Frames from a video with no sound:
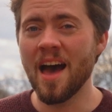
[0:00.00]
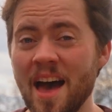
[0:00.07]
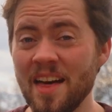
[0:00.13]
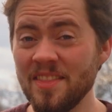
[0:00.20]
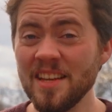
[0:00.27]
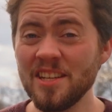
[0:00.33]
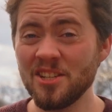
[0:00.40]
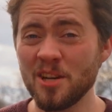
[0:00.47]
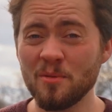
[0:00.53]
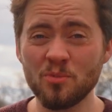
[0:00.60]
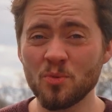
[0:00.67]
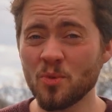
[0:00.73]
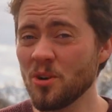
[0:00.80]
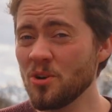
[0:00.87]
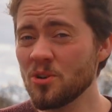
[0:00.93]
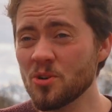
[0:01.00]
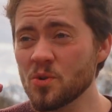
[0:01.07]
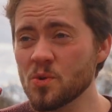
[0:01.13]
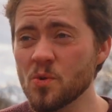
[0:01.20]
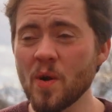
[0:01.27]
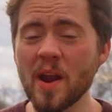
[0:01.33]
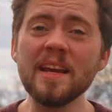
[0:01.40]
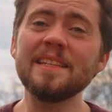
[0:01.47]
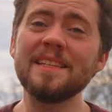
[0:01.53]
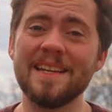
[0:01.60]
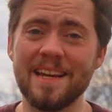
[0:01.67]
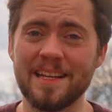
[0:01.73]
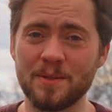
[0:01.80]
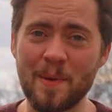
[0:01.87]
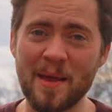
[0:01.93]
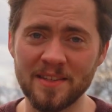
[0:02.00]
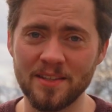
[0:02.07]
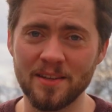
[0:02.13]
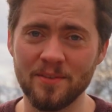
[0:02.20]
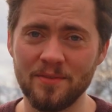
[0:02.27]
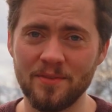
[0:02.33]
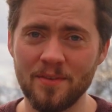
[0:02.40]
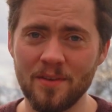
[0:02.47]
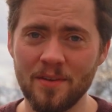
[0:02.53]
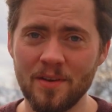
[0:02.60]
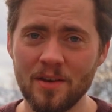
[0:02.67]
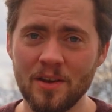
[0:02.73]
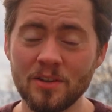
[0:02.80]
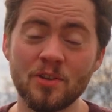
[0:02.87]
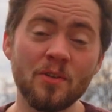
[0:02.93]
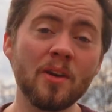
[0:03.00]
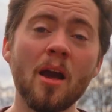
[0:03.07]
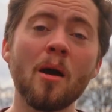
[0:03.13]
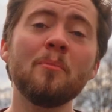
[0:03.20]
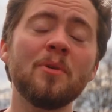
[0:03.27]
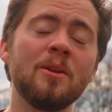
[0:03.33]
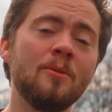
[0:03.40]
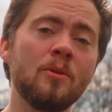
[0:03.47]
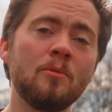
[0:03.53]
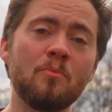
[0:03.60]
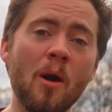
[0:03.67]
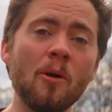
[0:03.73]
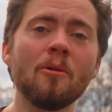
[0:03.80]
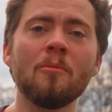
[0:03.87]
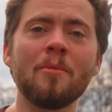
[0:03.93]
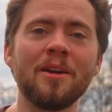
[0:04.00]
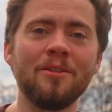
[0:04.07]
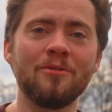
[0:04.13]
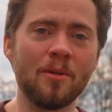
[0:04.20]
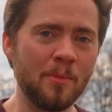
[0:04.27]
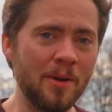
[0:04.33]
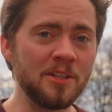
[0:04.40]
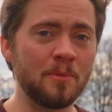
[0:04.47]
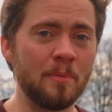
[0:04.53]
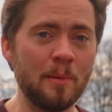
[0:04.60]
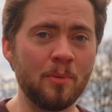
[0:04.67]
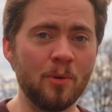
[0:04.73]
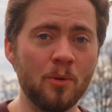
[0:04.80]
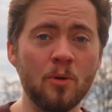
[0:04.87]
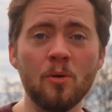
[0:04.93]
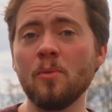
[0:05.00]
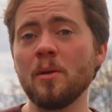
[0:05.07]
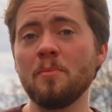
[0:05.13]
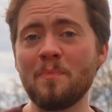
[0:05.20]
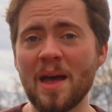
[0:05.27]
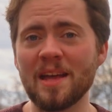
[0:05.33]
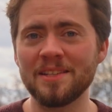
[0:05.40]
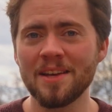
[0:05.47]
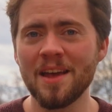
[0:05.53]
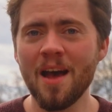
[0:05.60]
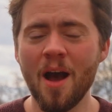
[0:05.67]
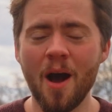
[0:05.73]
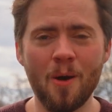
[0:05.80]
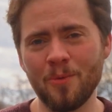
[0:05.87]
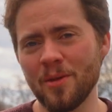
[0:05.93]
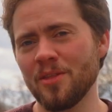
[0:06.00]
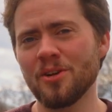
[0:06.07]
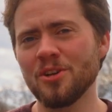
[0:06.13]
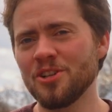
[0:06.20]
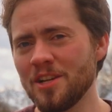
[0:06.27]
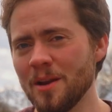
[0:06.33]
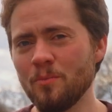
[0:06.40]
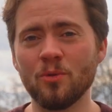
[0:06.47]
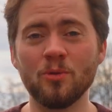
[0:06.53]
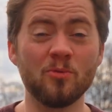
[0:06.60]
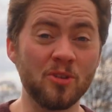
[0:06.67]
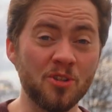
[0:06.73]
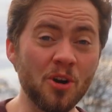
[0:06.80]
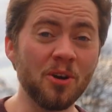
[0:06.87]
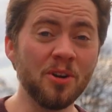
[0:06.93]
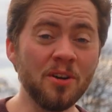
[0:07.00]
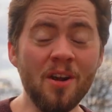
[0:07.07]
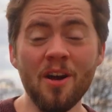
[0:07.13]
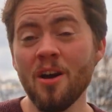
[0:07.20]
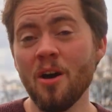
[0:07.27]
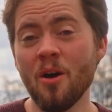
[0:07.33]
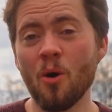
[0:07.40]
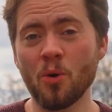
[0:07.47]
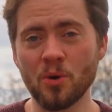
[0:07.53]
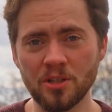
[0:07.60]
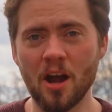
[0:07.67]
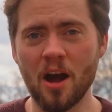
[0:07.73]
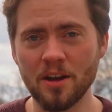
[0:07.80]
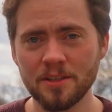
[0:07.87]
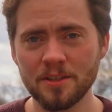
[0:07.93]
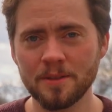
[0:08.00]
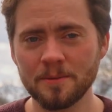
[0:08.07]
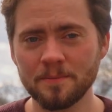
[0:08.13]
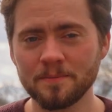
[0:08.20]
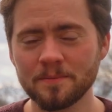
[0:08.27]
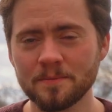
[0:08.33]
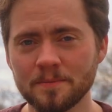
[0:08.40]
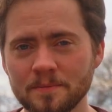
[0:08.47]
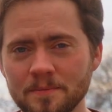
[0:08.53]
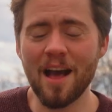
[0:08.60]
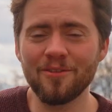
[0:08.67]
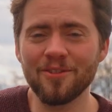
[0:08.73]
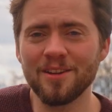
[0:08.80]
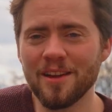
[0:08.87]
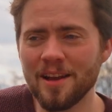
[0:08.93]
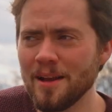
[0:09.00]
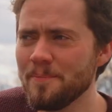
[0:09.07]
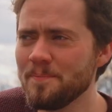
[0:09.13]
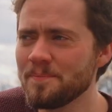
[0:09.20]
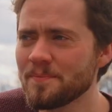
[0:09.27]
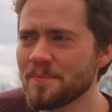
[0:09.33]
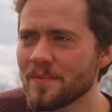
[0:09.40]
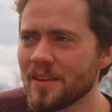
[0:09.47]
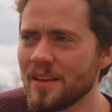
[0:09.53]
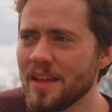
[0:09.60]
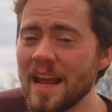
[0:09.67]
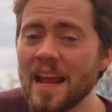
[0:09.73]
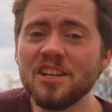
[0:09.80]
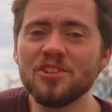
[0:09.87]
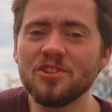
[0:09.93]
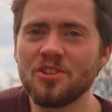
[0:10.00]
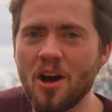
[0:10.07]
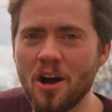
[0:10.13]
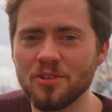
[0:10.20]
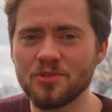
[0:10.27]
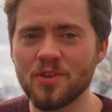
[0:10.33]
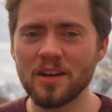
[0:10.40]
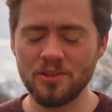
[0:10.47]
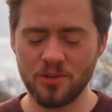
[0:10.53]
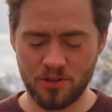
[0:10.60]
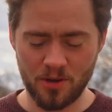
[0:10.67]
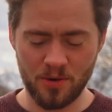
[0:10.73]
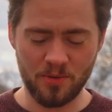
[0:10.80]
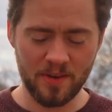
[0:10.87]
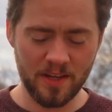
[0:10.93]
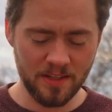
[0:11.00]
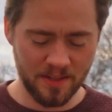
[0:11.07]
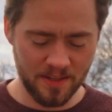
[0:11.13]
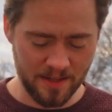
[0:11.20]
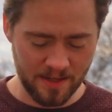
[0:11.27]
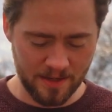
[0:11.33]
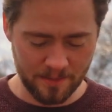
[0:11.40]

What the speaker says: And these ships were crazy expensive. So the company would borrow money from rich people who would bet on whether a ship would return or not. Actually, I have an ancient contract to show you this.